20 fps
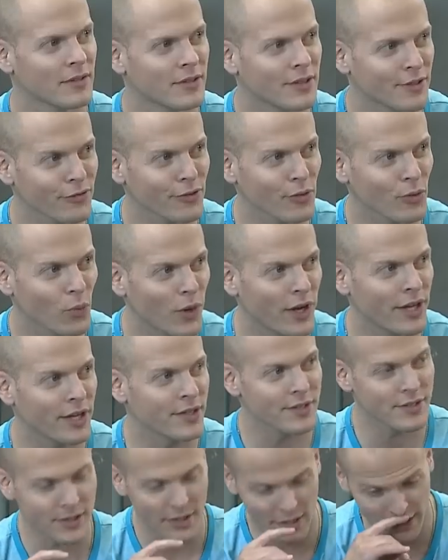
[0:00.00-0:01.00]
different
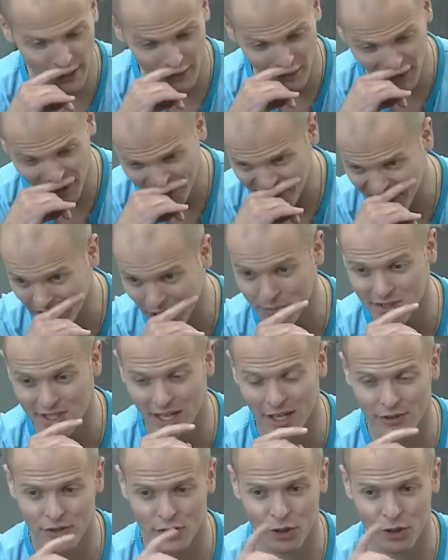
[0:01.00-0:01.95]
ways, and a lot of it comes down